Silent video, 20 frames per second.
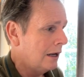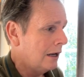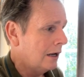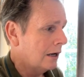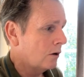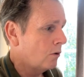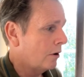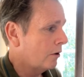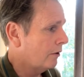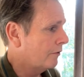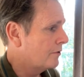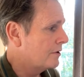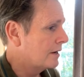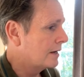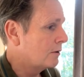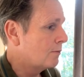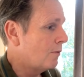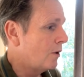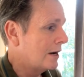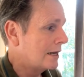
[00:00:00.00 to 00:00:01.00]
Quite often
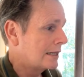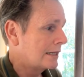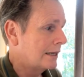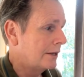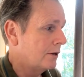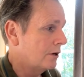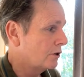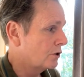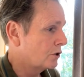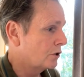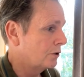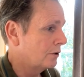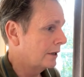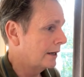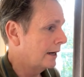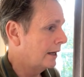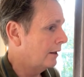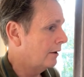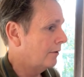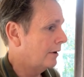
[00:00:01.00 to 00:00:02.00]
you might see those two
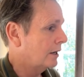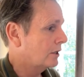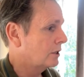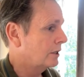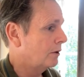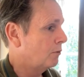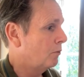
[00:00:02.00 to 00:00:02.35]
together, actually,